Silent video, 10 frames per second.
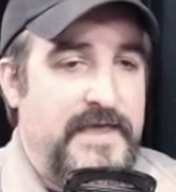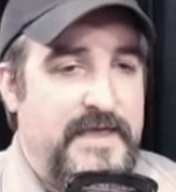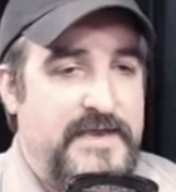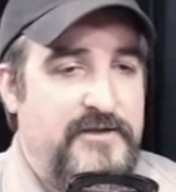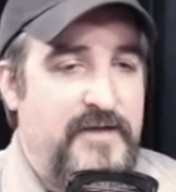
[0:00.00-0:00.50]

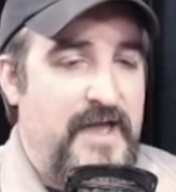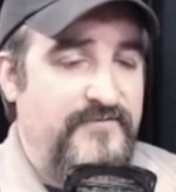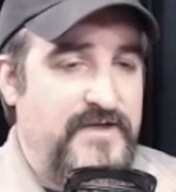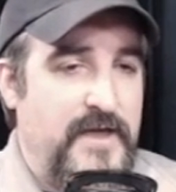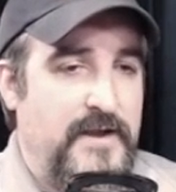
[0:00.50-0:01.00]
and you have
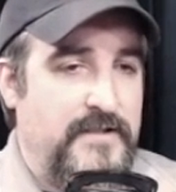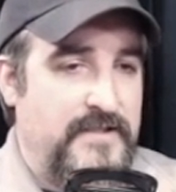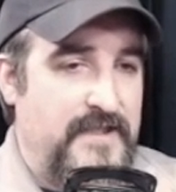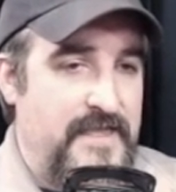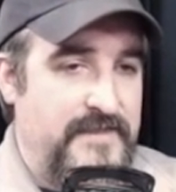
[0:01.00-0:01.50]
to kind of
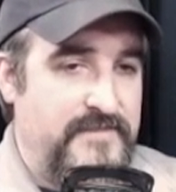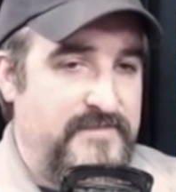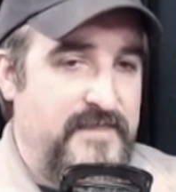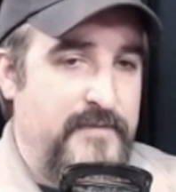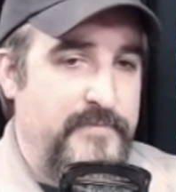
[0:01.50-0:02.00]
let
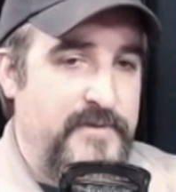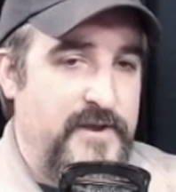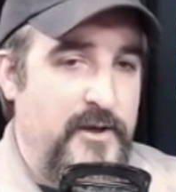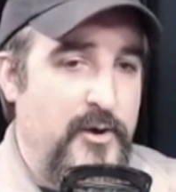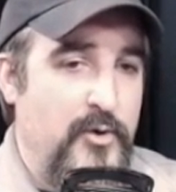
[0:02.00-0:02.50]
them
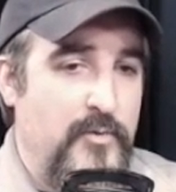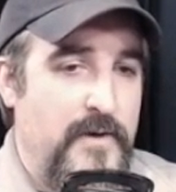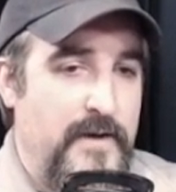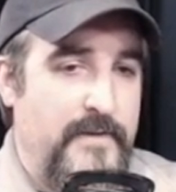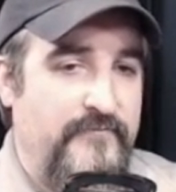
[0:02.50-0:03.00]
know
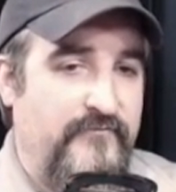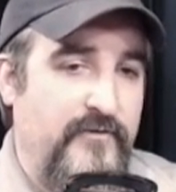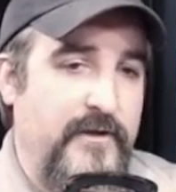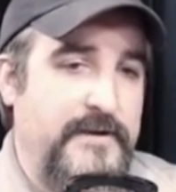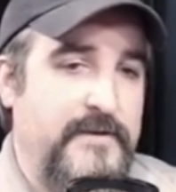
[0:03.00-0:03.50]
up
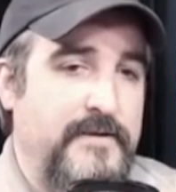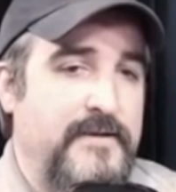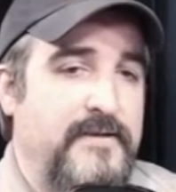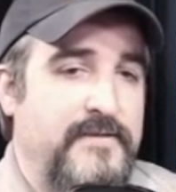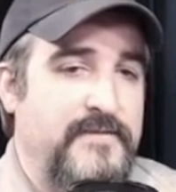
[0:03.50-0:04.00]
front
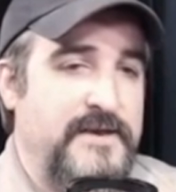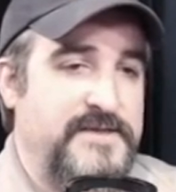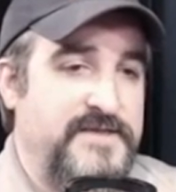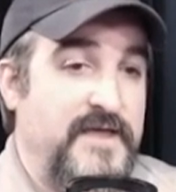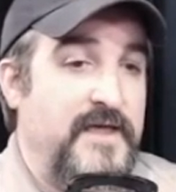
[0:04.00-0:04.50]
that it's,